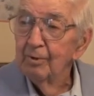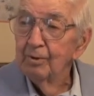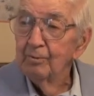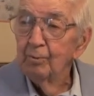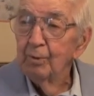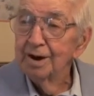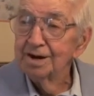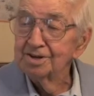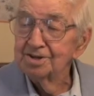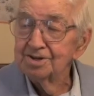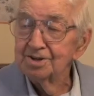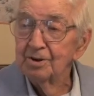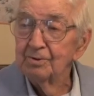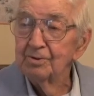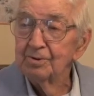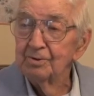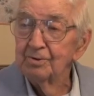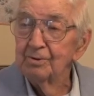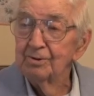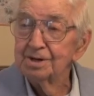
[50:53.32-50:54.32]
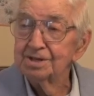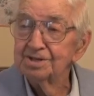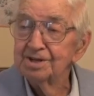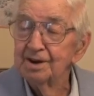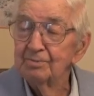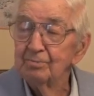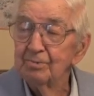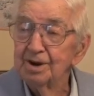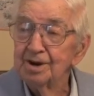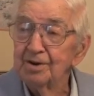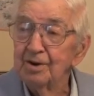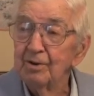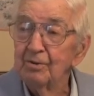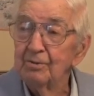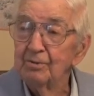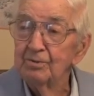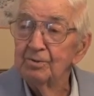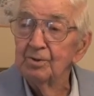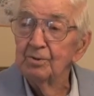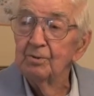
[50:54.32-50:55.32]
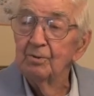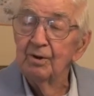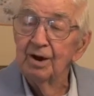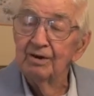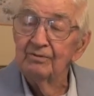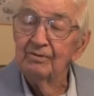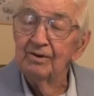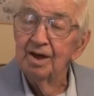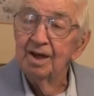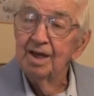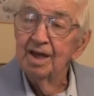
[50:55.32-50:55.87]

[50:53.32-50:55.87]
Or one certain horse that we knew of.